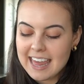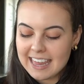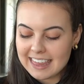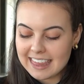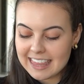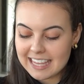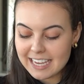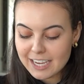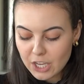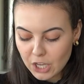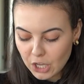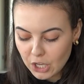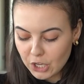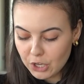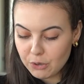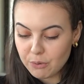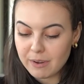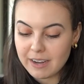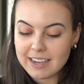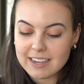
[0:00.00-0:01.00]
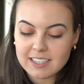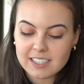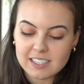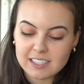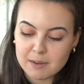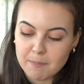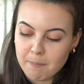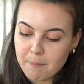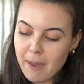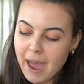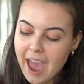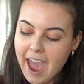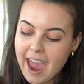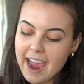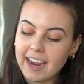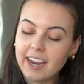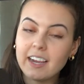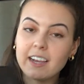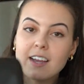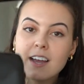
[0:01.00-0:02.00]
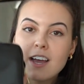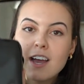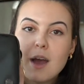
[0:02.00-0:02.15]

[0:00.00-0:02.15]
the cutest bag,